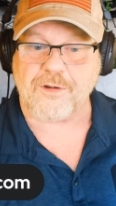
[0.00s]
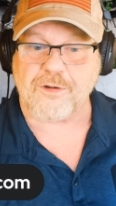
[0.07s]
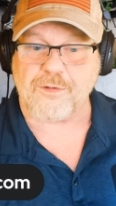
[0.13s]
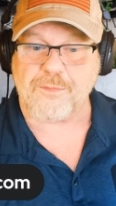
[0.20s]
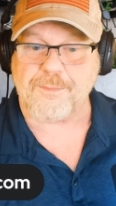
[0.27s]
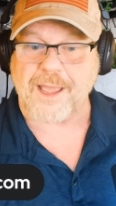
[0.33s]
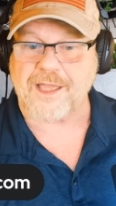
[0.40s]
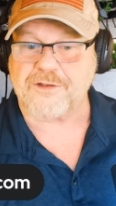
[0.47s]
Her
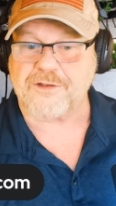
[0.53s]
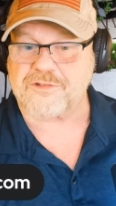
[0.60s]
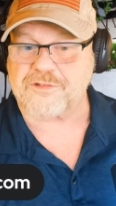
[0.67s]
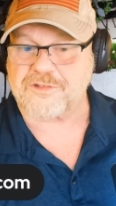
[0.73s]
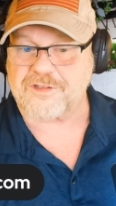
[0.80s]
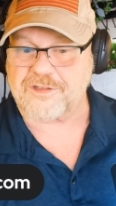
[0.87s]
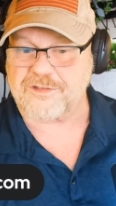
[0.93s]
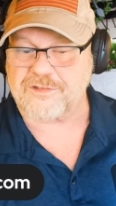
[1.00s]

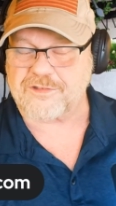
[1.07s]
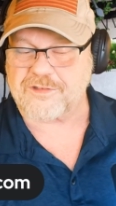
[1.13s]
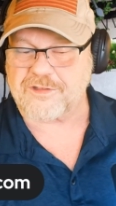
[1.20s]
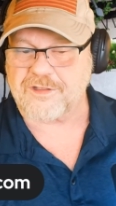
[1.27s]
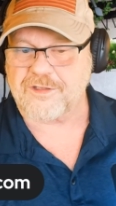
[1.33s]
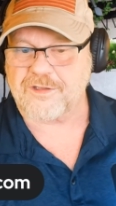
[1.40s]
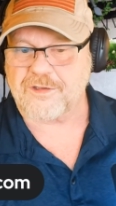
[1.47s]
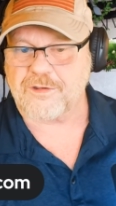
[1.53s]
Majesty's
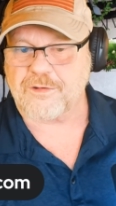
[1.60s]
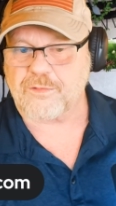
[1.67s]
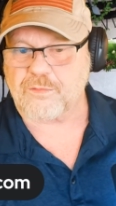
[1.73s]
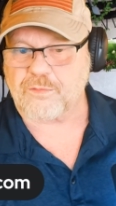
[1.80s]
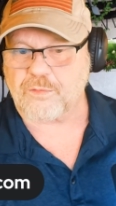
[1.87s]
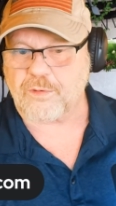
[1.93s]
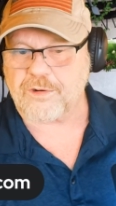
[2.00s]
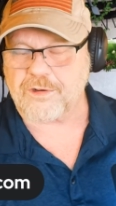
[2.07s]

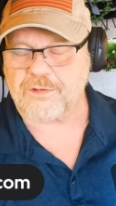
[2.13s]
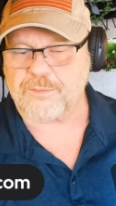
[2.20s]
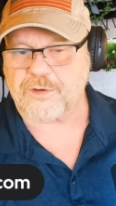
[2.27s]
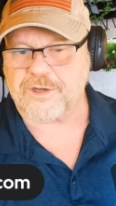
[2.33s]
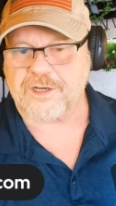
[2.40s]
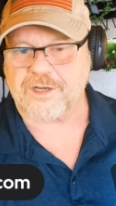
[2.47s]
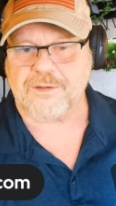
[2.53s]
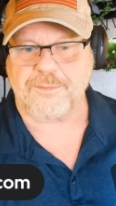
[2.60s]
Royal
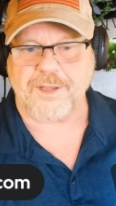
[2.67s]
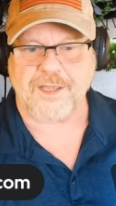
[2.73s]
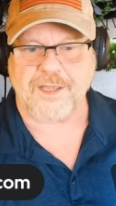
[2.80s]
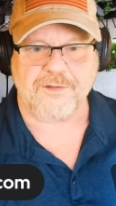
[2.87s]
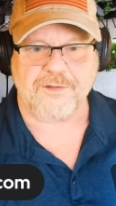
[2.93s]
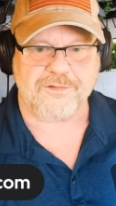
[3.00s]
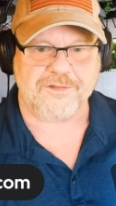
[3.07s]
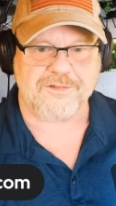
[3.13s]
Marine Commandos.